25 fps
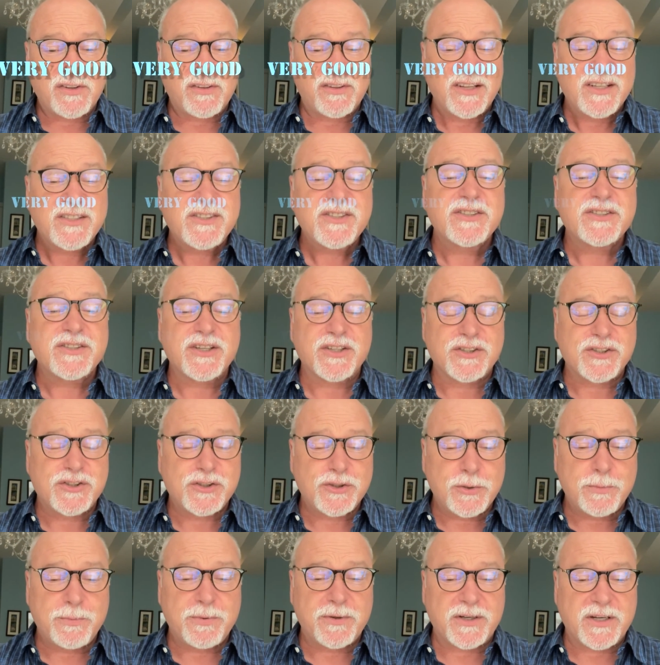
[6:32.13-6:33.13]
this is a
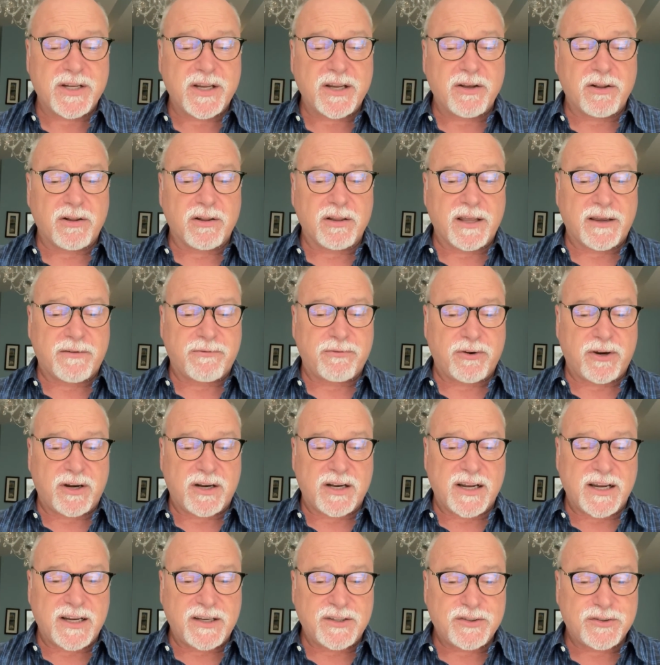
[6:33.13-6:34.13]
super deal. Like, for
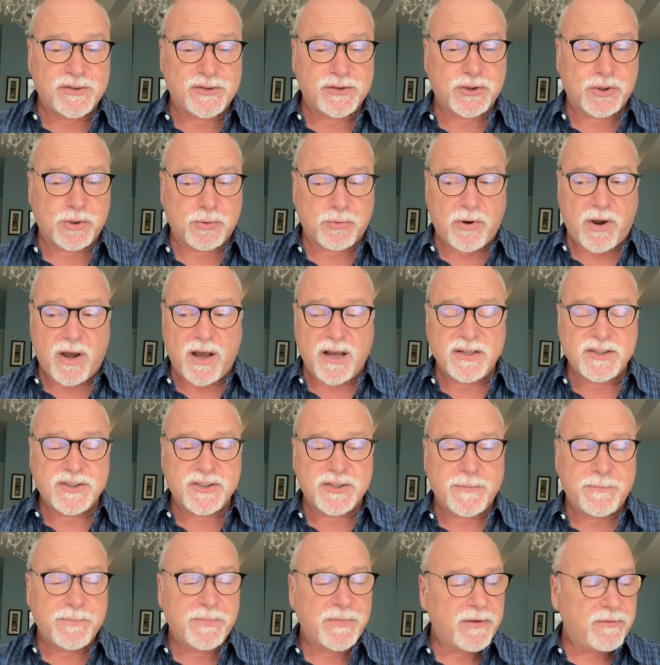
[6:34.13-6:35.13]
a nice
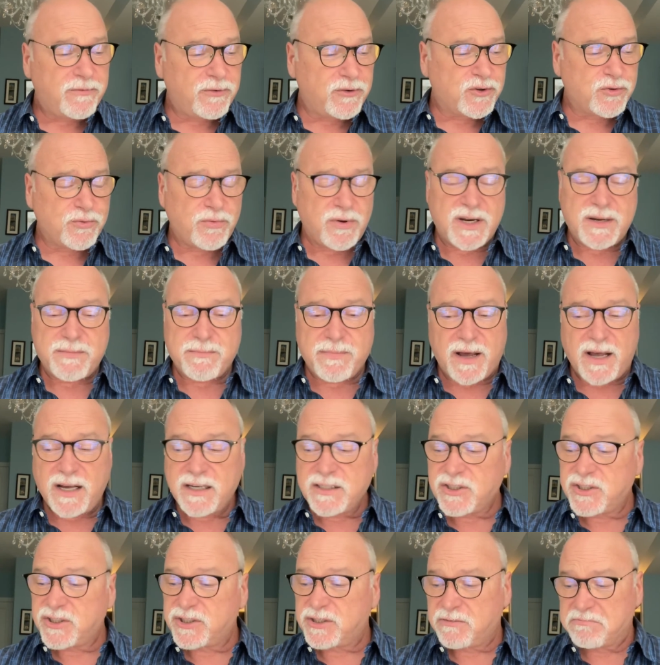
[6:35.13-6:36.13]
Shiraz for
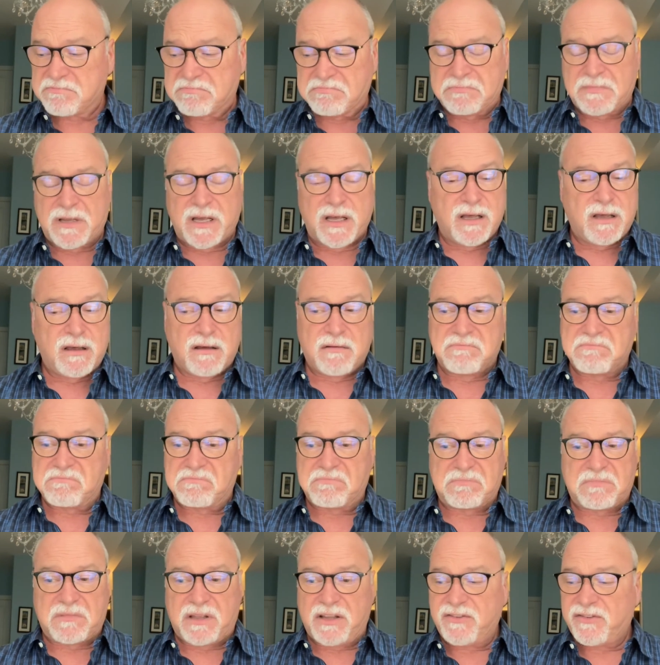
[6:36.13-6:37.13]
$20,
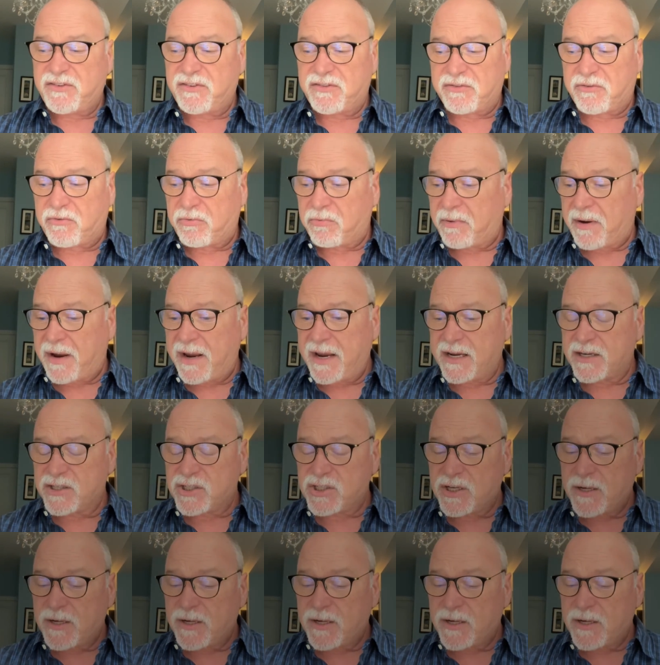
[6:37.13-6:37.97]
this is great. Yeah.